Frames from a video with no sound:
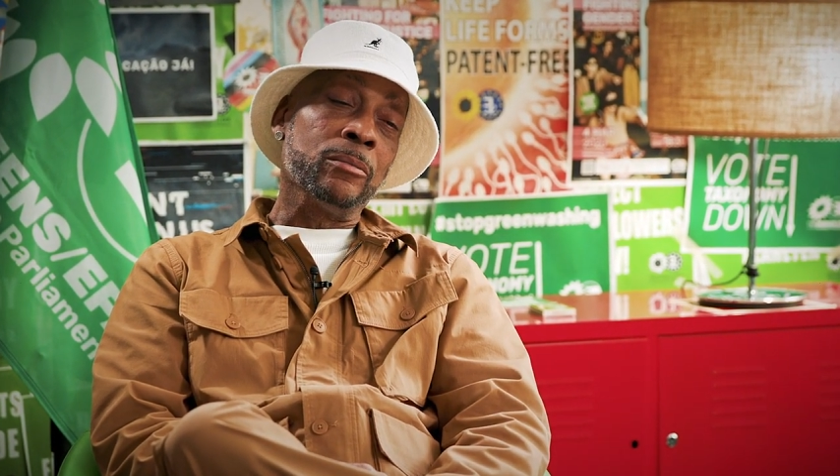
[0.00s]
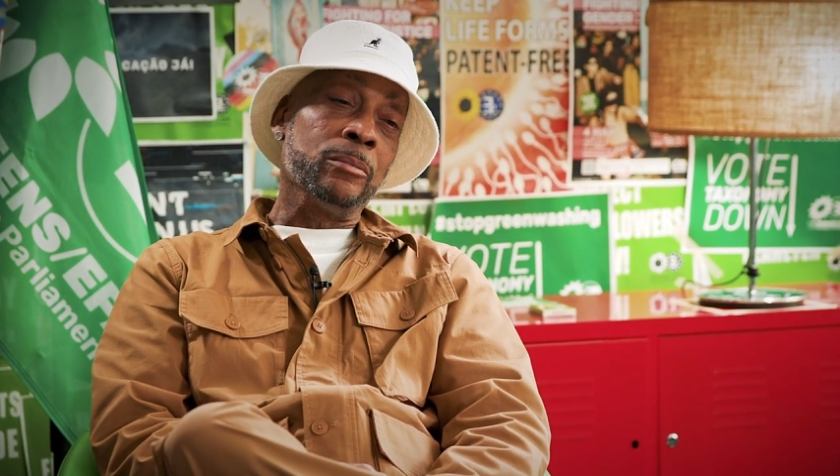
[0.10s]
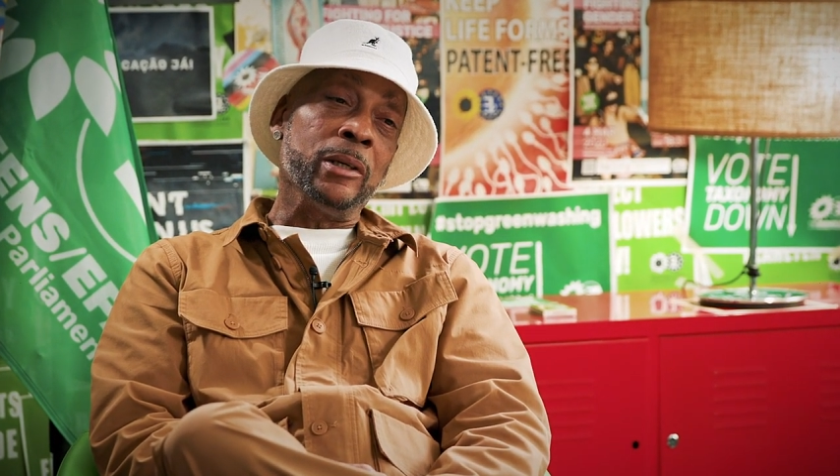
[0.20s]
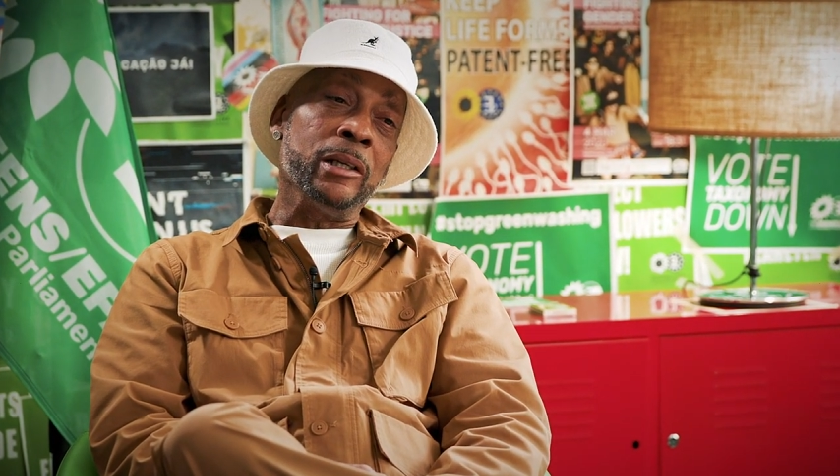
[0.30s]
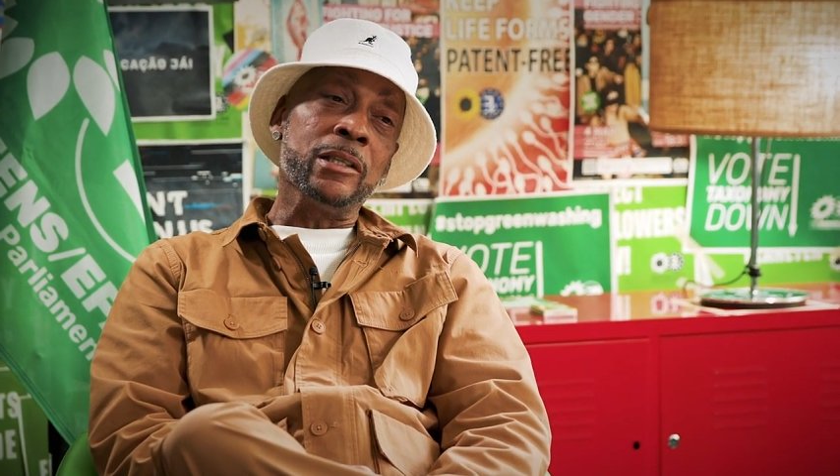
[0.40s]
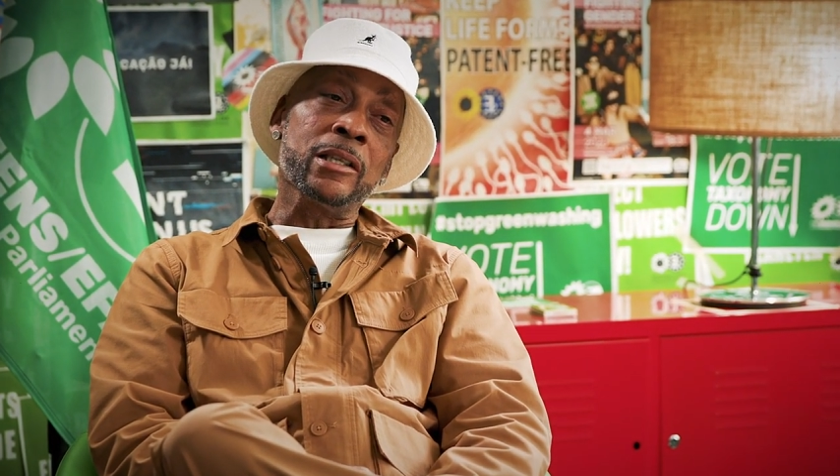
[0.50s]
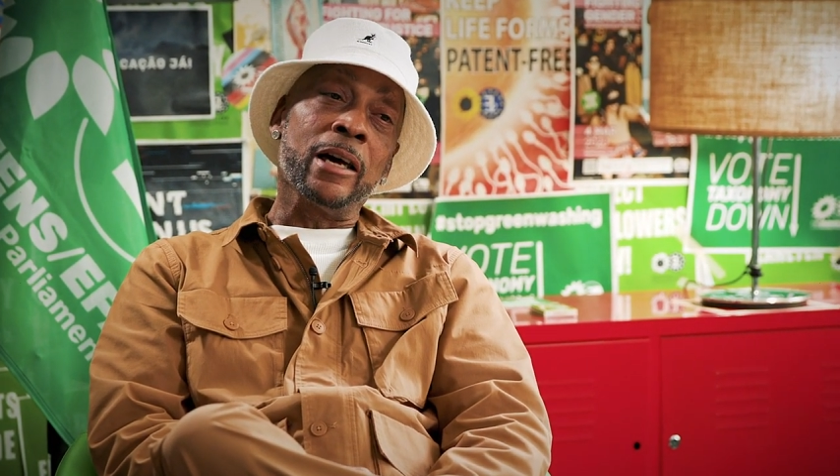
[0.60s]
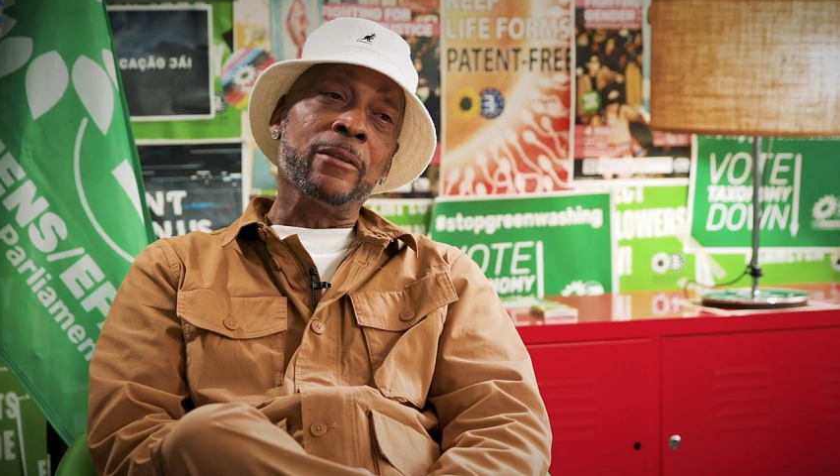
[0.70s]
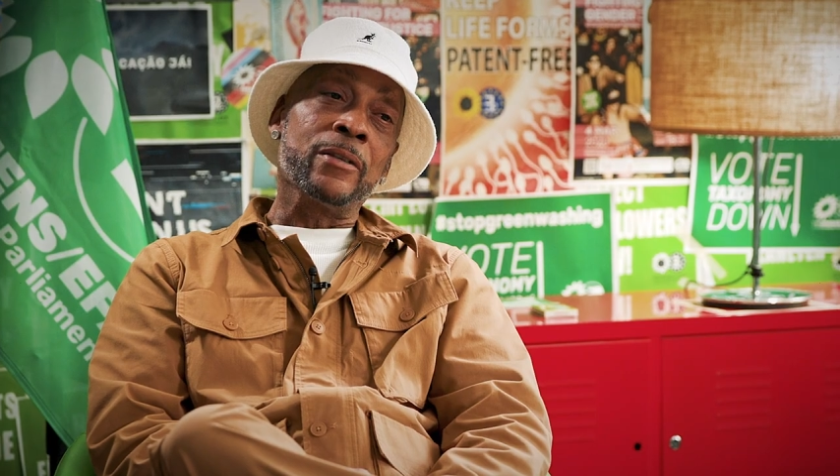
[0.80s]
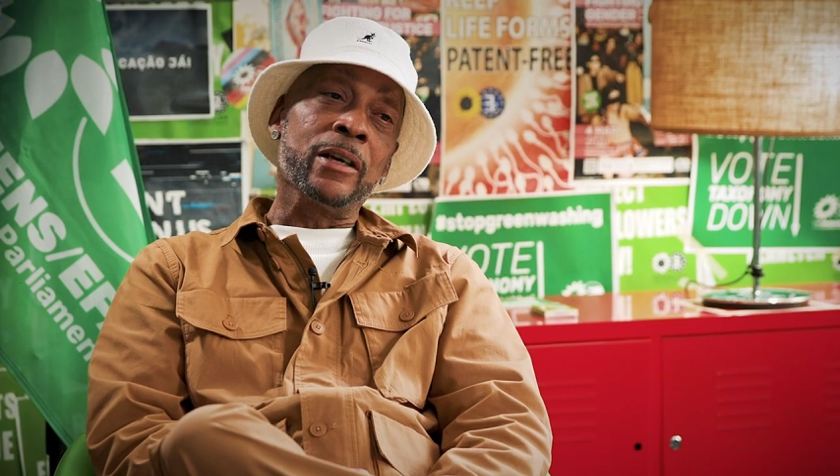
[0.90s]
many
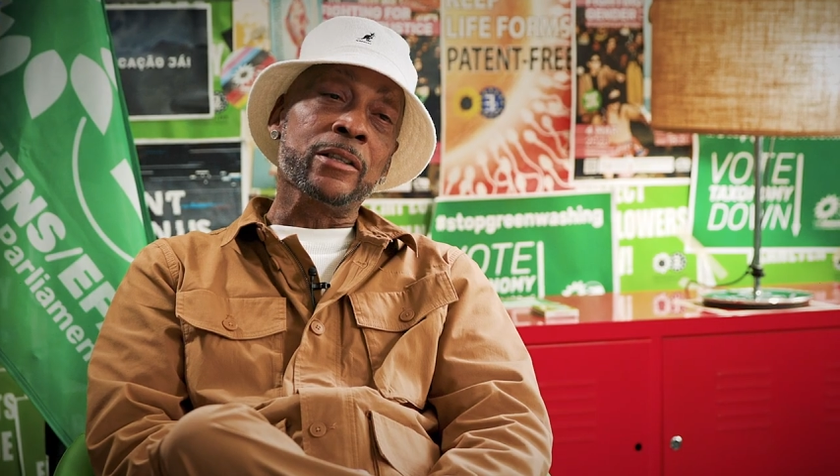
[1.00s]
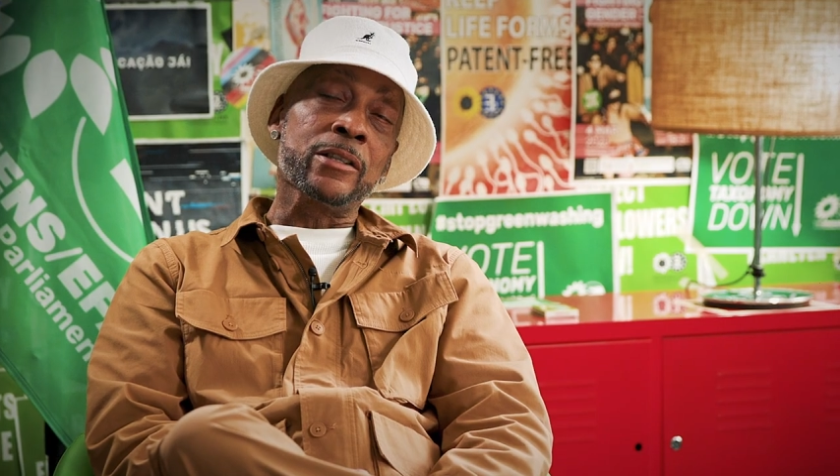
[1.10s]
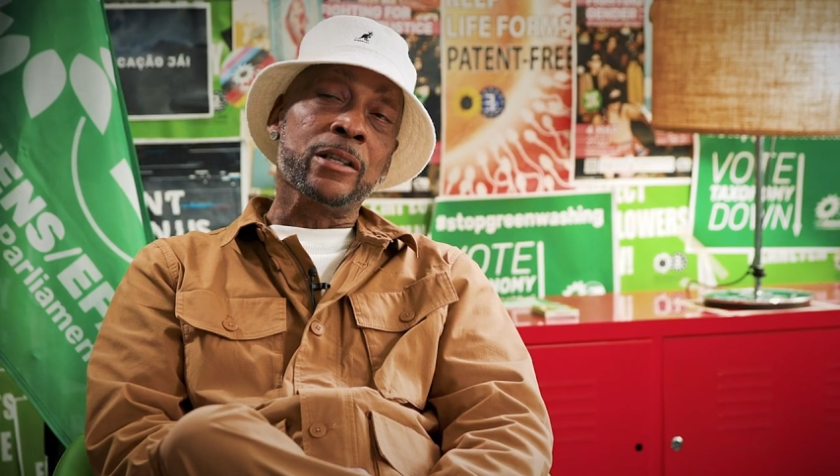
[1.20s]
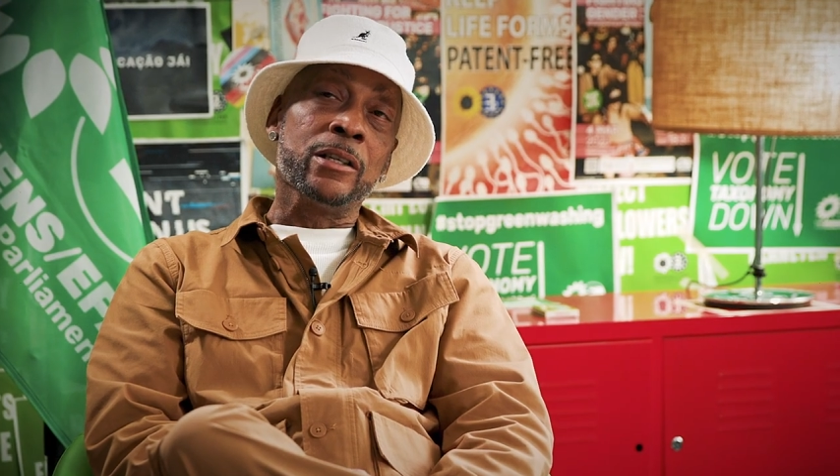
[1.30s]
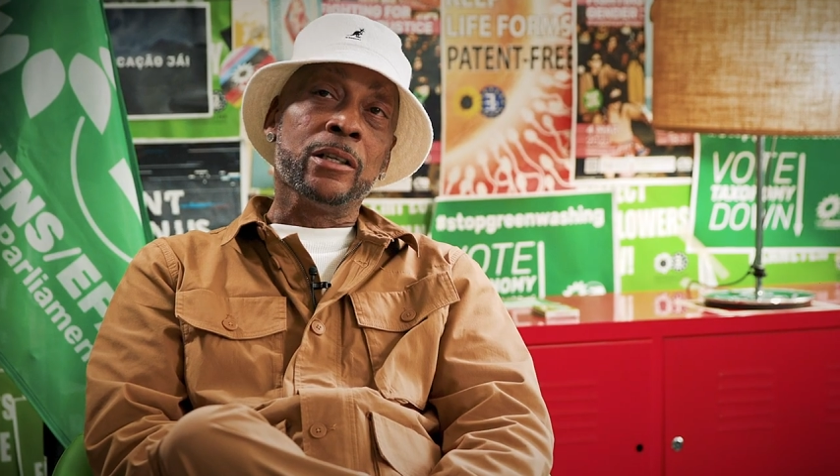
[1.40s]
side effects